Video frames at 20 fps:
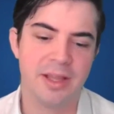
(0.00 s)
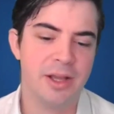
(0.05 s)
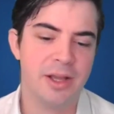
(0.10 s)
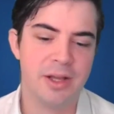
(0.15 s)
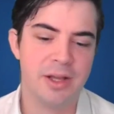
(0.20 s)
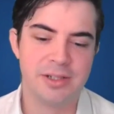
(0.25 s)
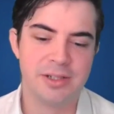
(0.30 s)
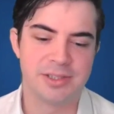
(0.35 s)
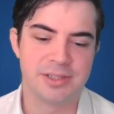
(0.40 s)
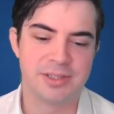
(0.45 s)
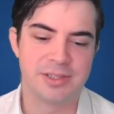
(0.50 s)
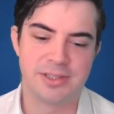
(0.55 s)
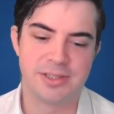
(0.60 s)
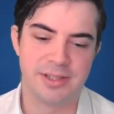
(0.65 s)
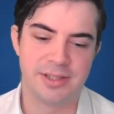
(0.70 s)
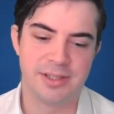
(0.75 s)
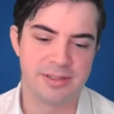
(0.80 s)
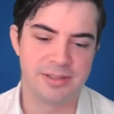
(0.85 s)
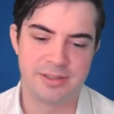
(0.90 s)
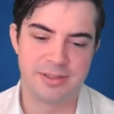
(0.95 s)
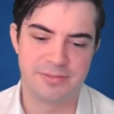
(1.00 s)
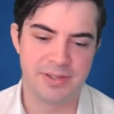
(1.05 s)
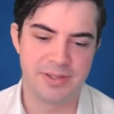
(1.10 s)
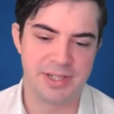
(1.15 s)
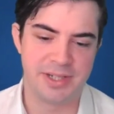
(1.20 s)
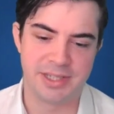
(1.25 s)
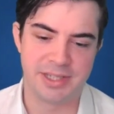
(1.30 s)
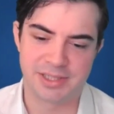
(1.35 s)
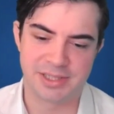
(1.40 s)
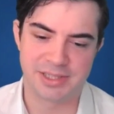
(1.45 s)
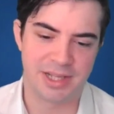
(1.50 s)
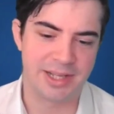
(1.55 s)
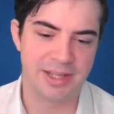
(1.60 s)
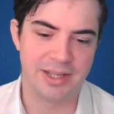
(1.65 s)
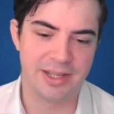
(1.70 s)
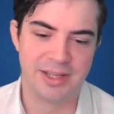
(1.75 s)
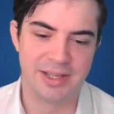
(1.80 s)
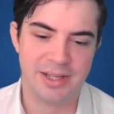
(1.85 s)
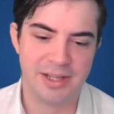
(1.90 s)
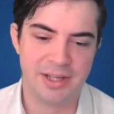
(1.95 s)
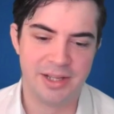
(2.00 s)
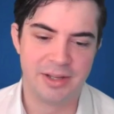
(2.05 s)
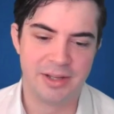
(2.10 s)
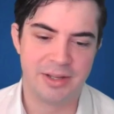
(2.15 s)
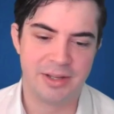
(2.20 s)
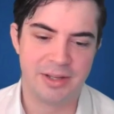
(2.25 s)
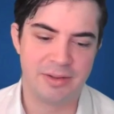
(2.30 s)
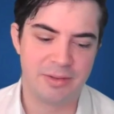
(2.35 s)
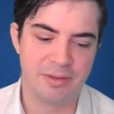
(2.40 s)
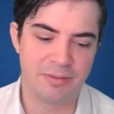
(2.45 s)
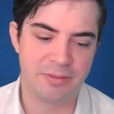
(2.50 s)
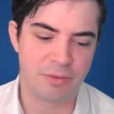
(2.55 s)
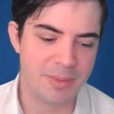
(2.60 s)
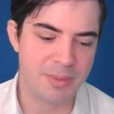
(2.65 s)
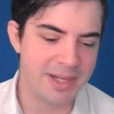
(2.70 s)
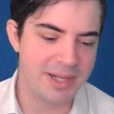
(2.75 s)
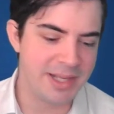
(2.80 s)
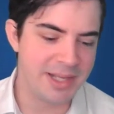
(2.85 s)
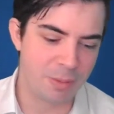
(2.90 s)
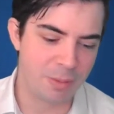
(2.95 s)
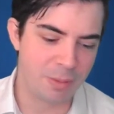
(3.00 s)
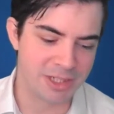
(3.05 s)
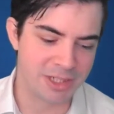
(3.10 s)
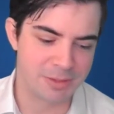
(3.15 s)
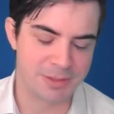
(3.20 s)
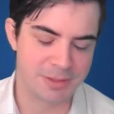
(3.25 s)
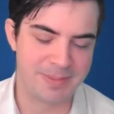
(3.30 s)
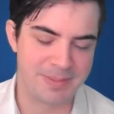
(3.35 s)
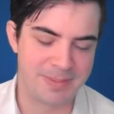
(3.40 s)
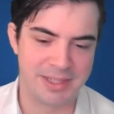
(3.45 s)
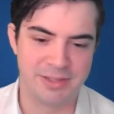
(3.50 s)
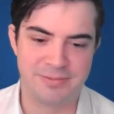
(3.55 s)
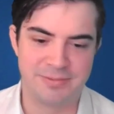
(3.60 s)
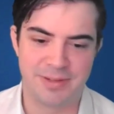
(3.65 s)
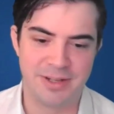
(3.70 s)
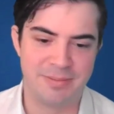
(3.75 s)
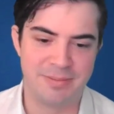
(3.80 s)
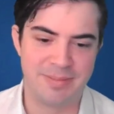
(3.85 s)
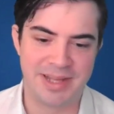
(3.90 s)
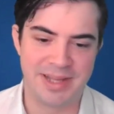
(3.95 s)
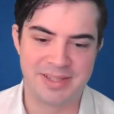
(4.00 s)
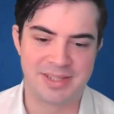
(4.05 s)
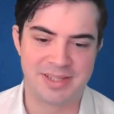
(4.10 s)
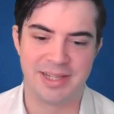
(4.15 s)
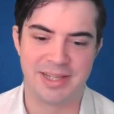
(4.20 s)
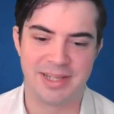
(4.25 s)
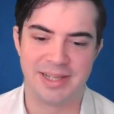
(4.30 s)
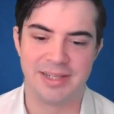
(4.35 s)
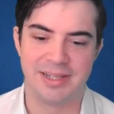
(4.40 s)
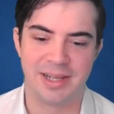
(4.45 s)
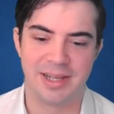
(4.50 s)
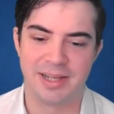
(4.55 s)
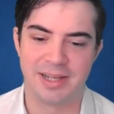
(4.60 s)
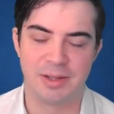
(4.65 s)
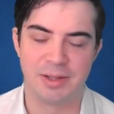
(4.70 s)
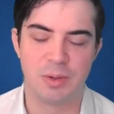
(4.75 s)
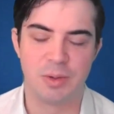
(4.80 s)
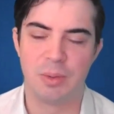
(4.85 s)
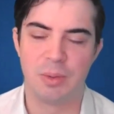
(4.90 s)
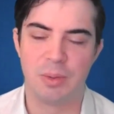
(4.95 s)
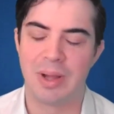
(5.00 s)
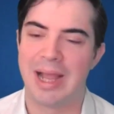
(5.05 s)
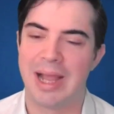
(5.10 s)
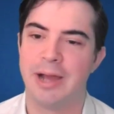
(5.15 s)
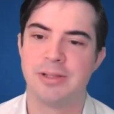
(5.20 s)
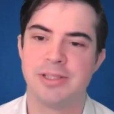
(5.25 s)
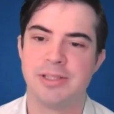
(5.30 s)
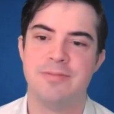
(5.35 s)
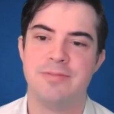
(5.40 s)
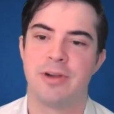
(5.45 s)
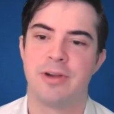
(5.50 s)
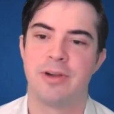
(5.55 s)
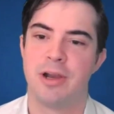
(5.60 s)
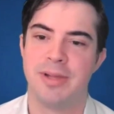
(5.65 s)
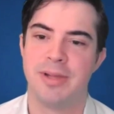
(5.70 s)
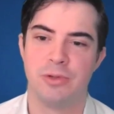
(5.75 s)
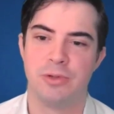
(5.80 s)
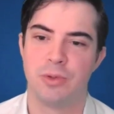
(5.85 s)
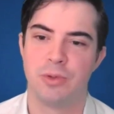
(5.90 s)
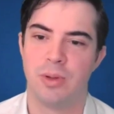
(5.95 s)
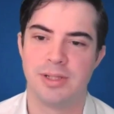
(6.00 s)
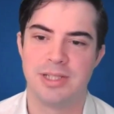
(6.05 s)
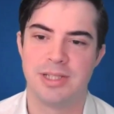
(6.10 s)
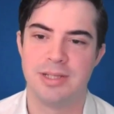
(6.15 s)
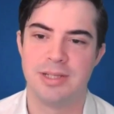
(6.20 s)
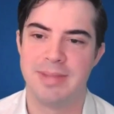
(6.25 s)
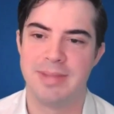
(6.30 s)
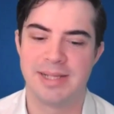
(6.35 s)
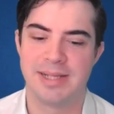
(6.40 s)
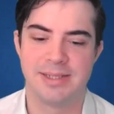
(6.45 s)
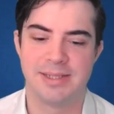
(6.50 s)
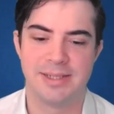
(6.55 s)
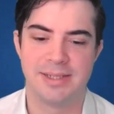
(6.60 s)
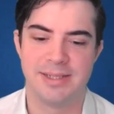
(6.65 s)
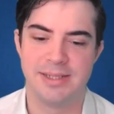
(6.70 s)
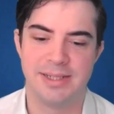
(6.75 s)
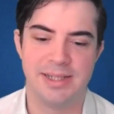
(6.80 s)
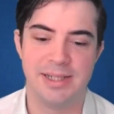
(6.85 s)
just to finish, like, from an economics perspective, fundamentally, like, how does environmental quality matter?